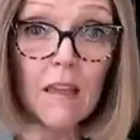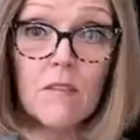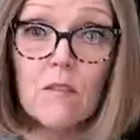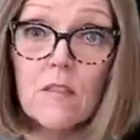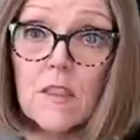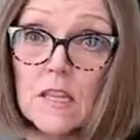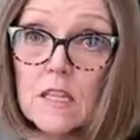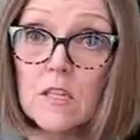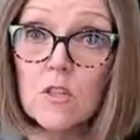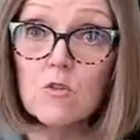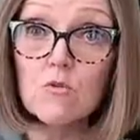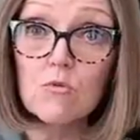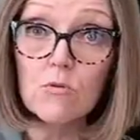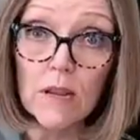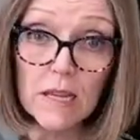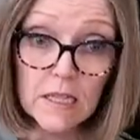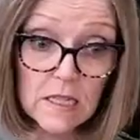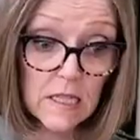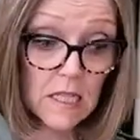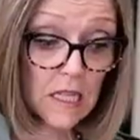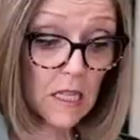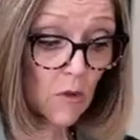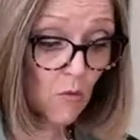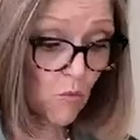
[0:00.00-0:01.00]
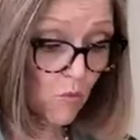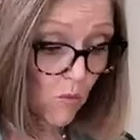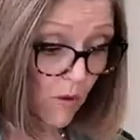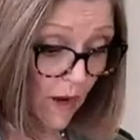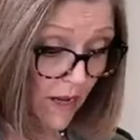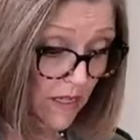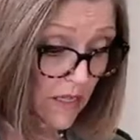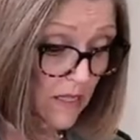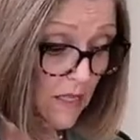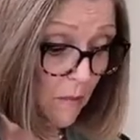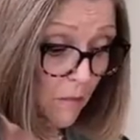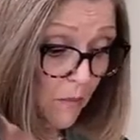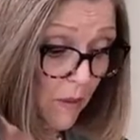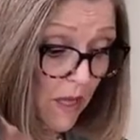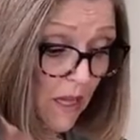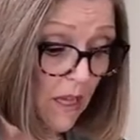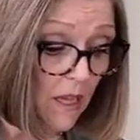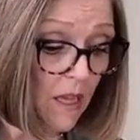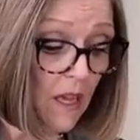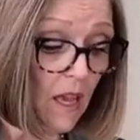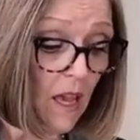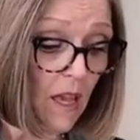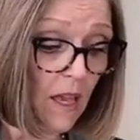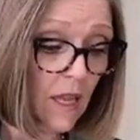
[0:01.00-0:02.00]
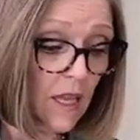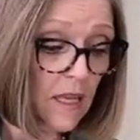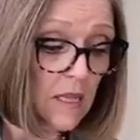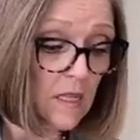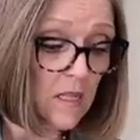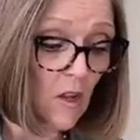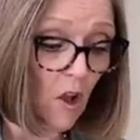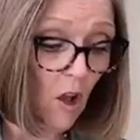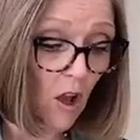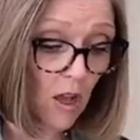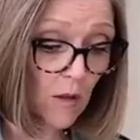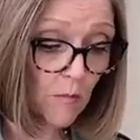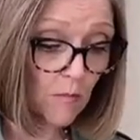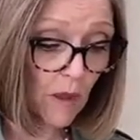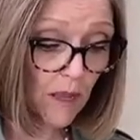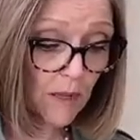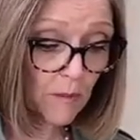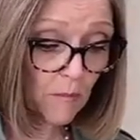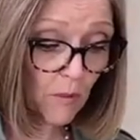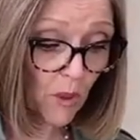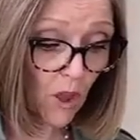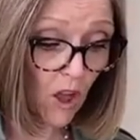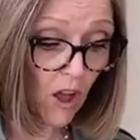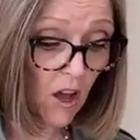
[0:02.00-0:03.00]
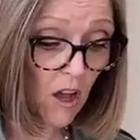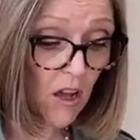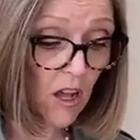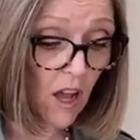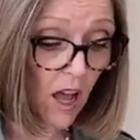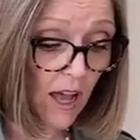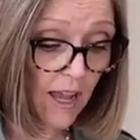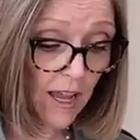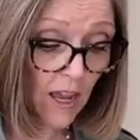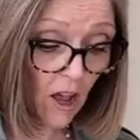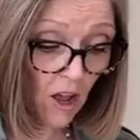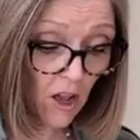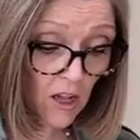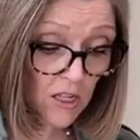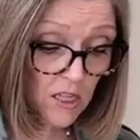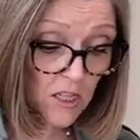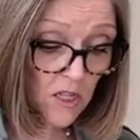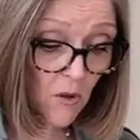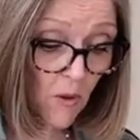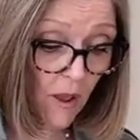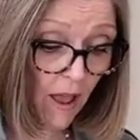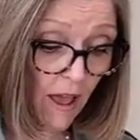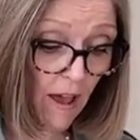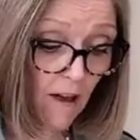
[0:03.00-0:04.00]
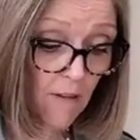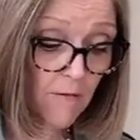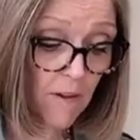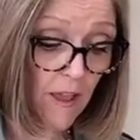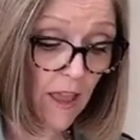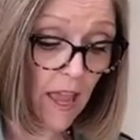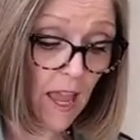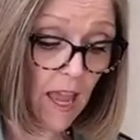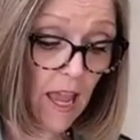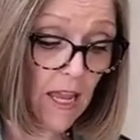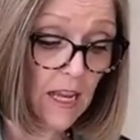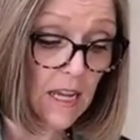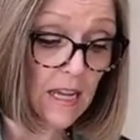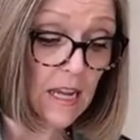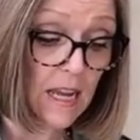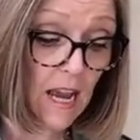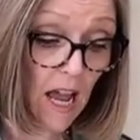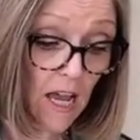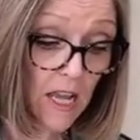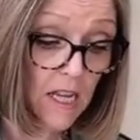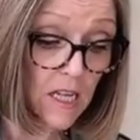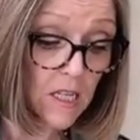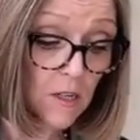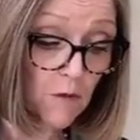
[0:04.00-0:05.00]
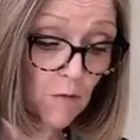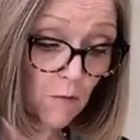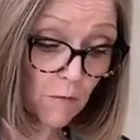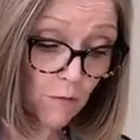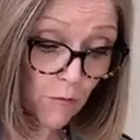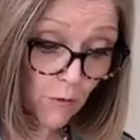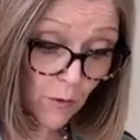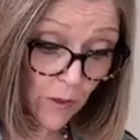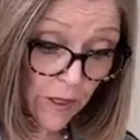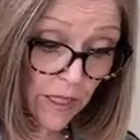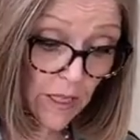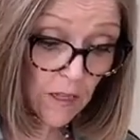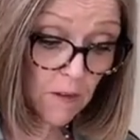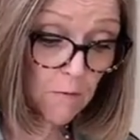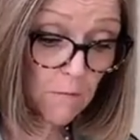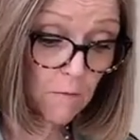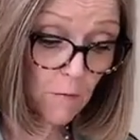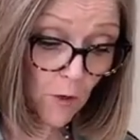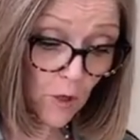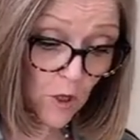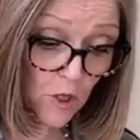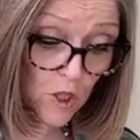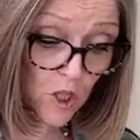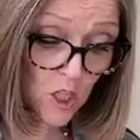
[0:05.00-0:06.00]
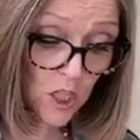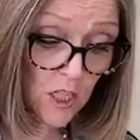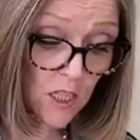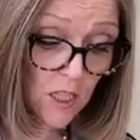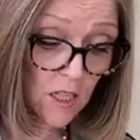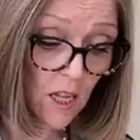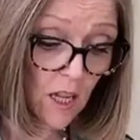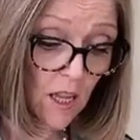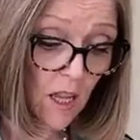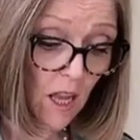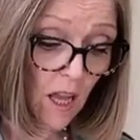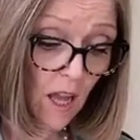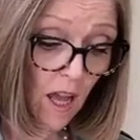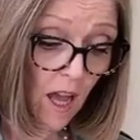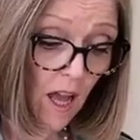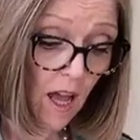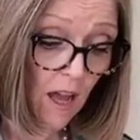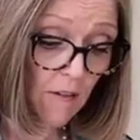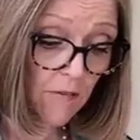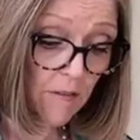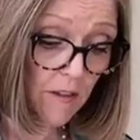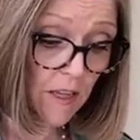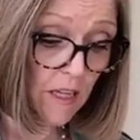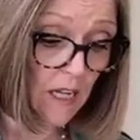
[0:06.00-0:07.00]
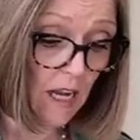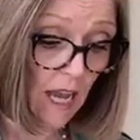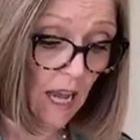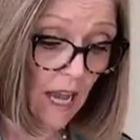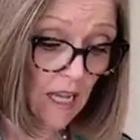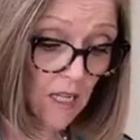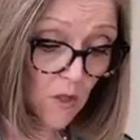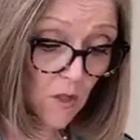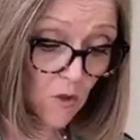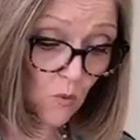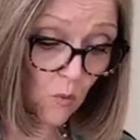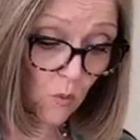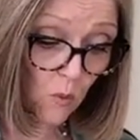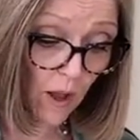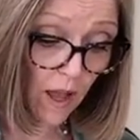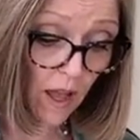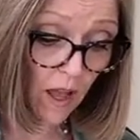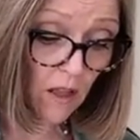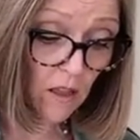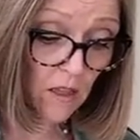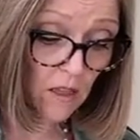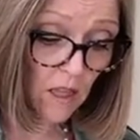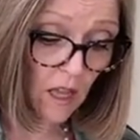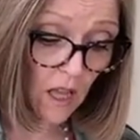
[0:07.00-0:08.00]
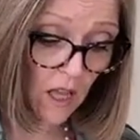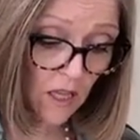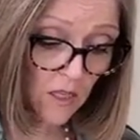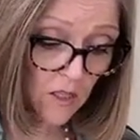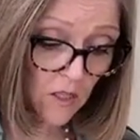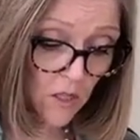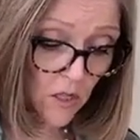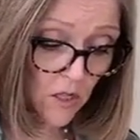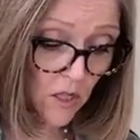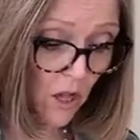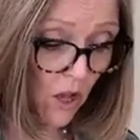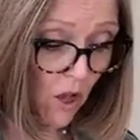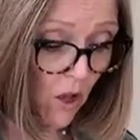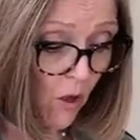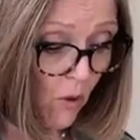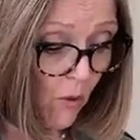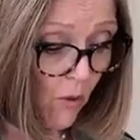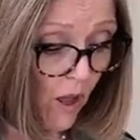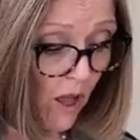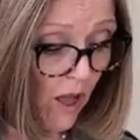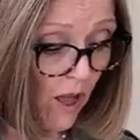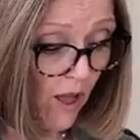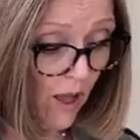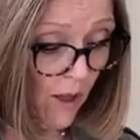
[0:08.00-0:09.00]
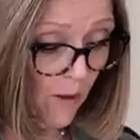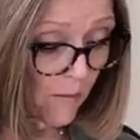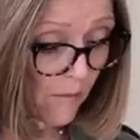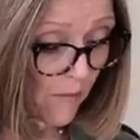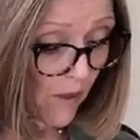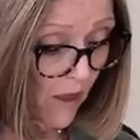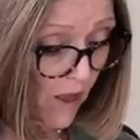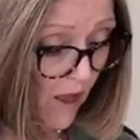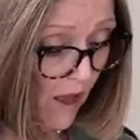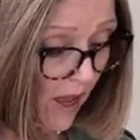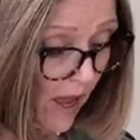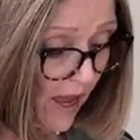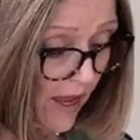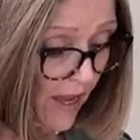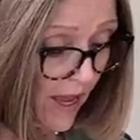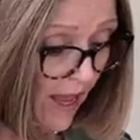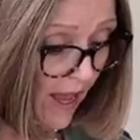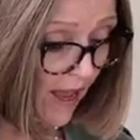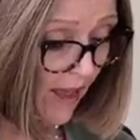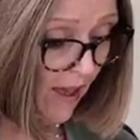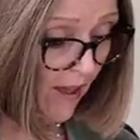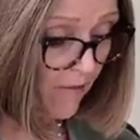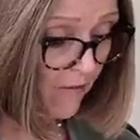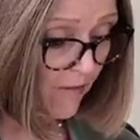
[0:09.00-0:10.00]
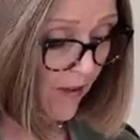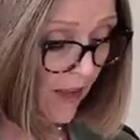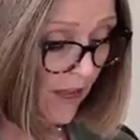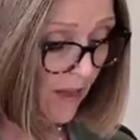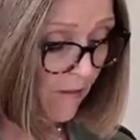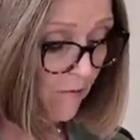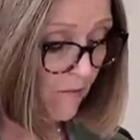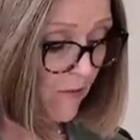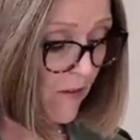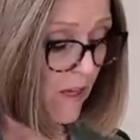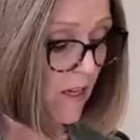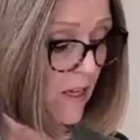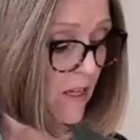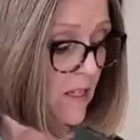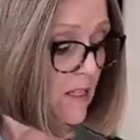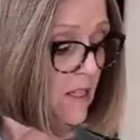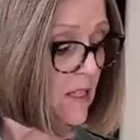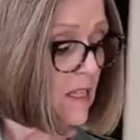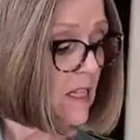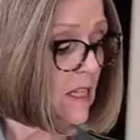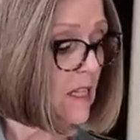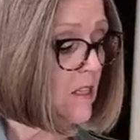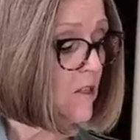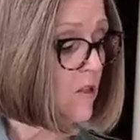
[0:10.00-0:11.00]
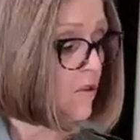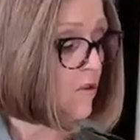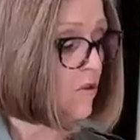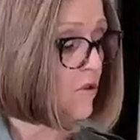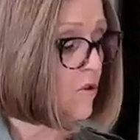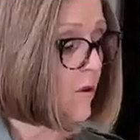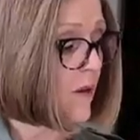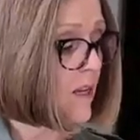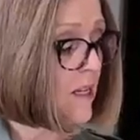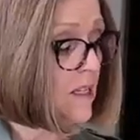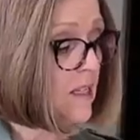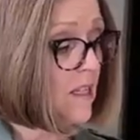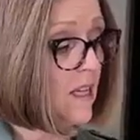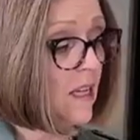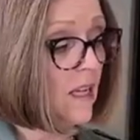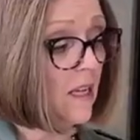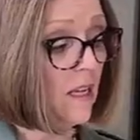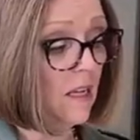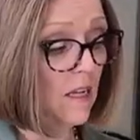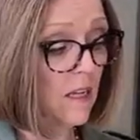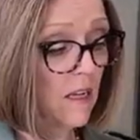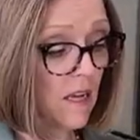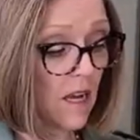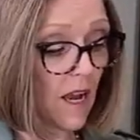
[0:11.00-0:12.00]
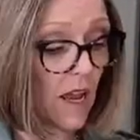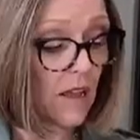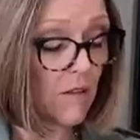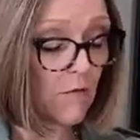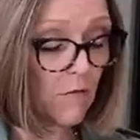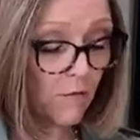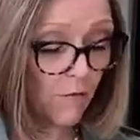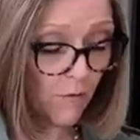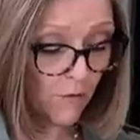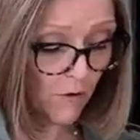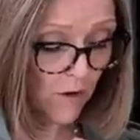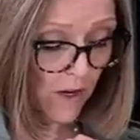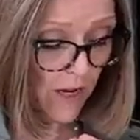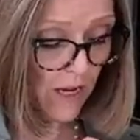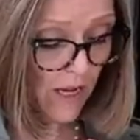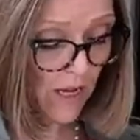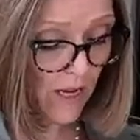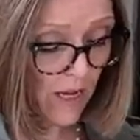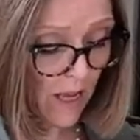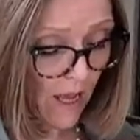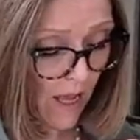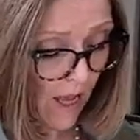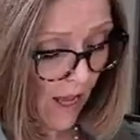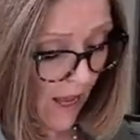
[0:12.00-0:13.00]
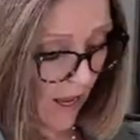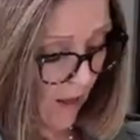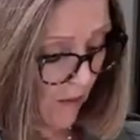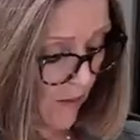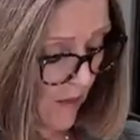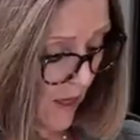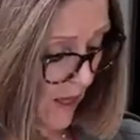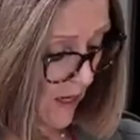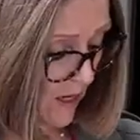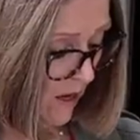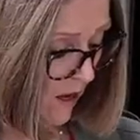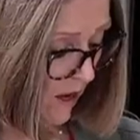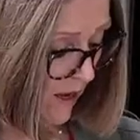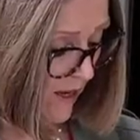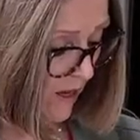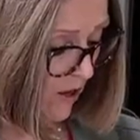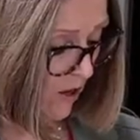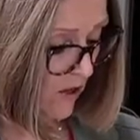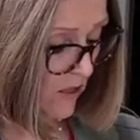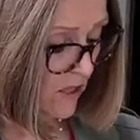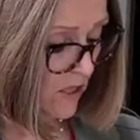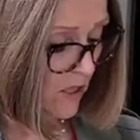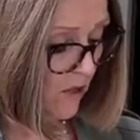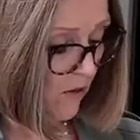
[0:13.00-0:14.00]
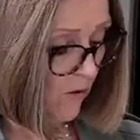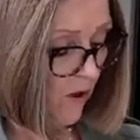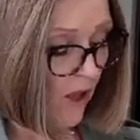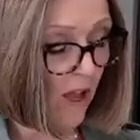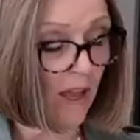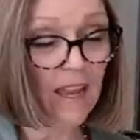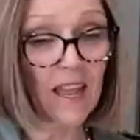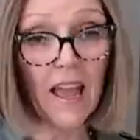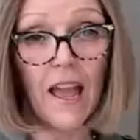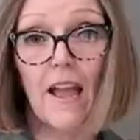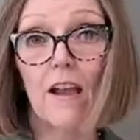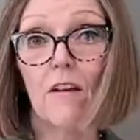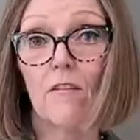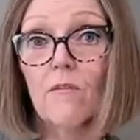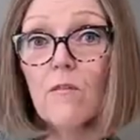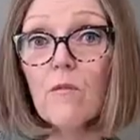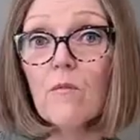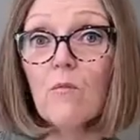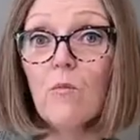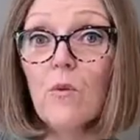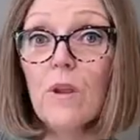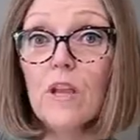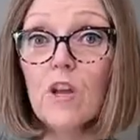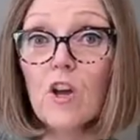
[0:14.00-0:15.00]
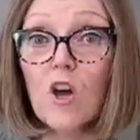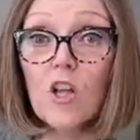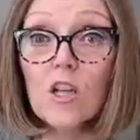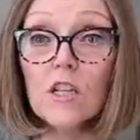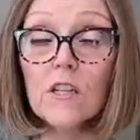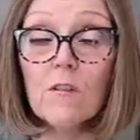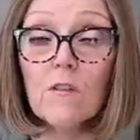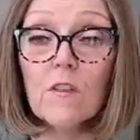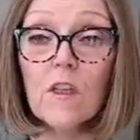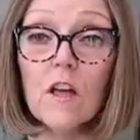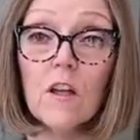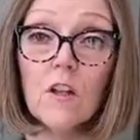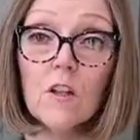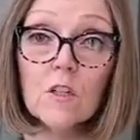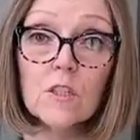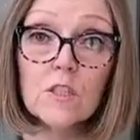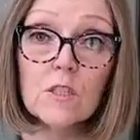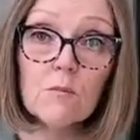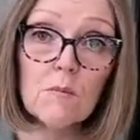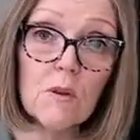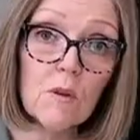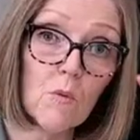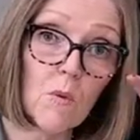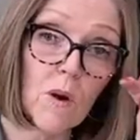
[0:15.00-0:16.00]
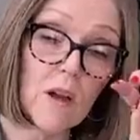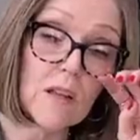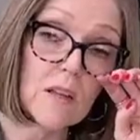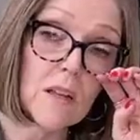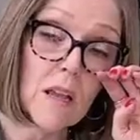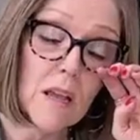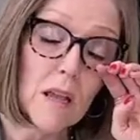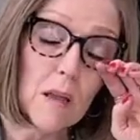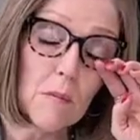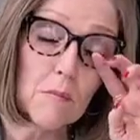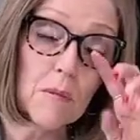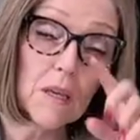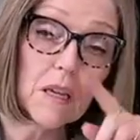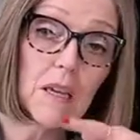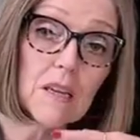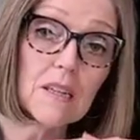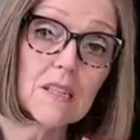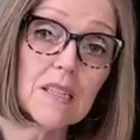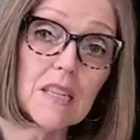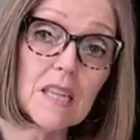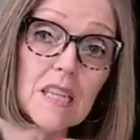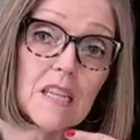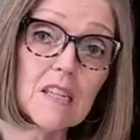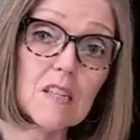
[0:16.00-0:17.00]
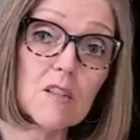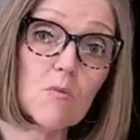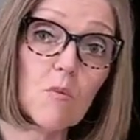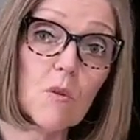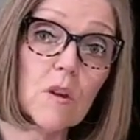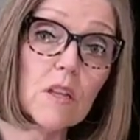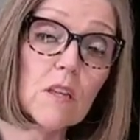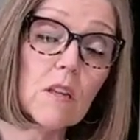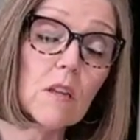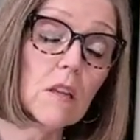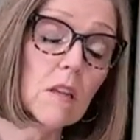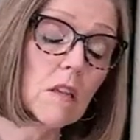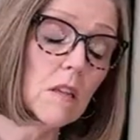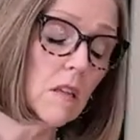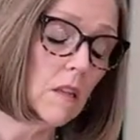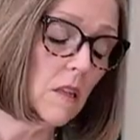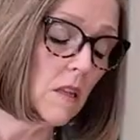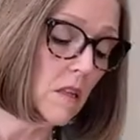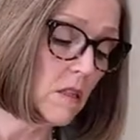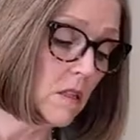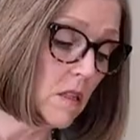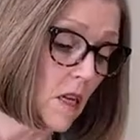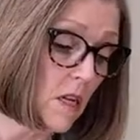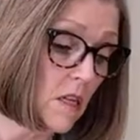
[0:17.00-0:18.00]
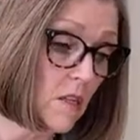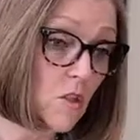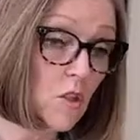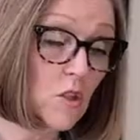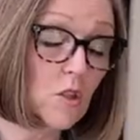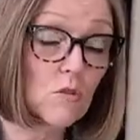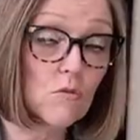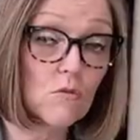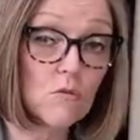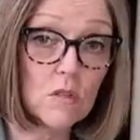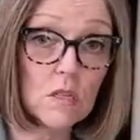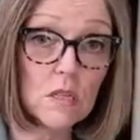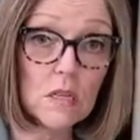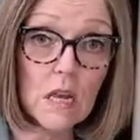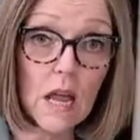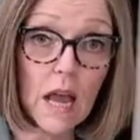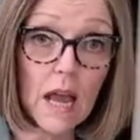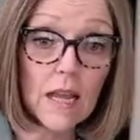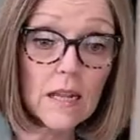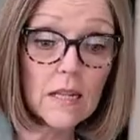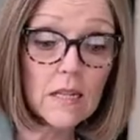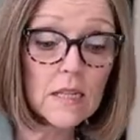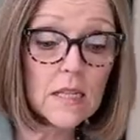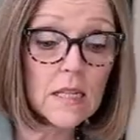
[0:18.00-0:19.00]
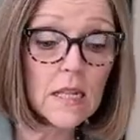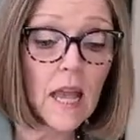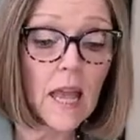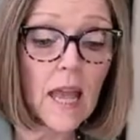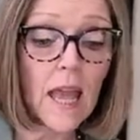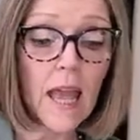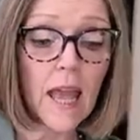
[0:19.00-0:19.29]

This dressing recipe is on my blog. I also have a nut-free version of it as well. So I have a vegan Caesar dressing, nut-free, and then I have, we call it the ultimate one because this one does use nuts.